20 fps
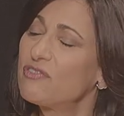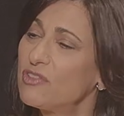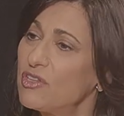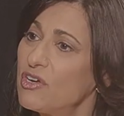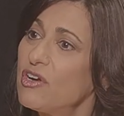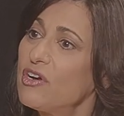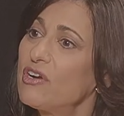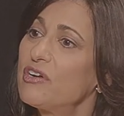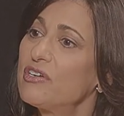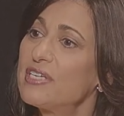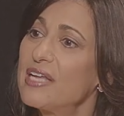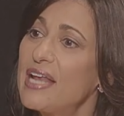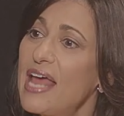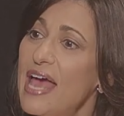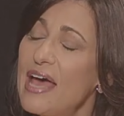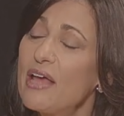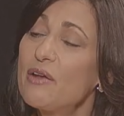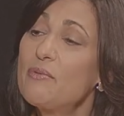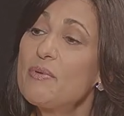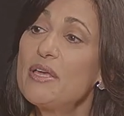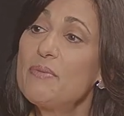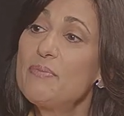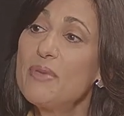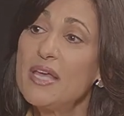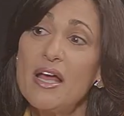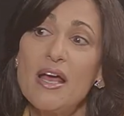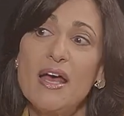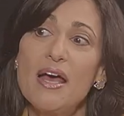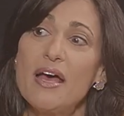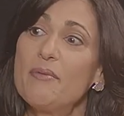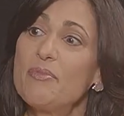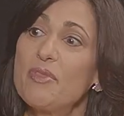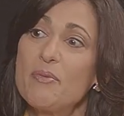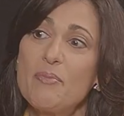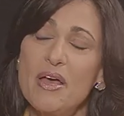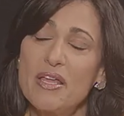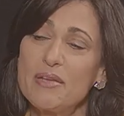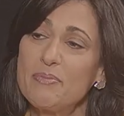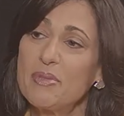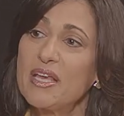learned and how do we become the
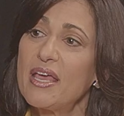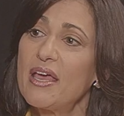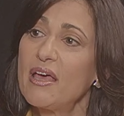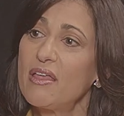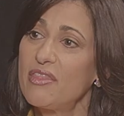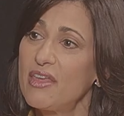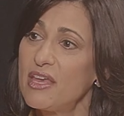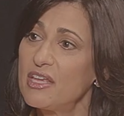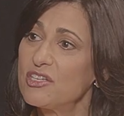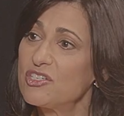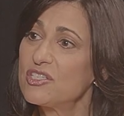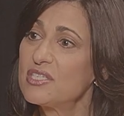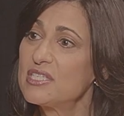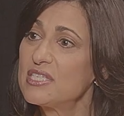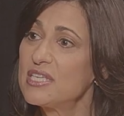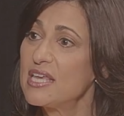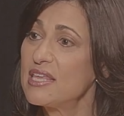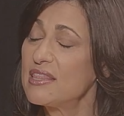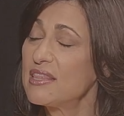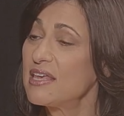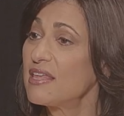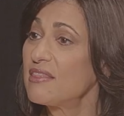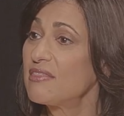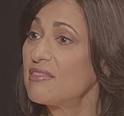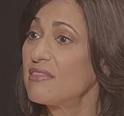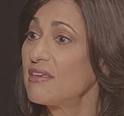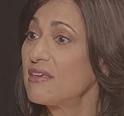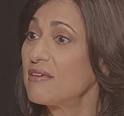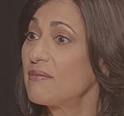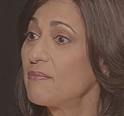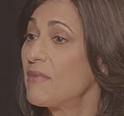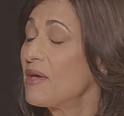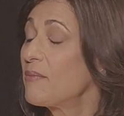public health agency that the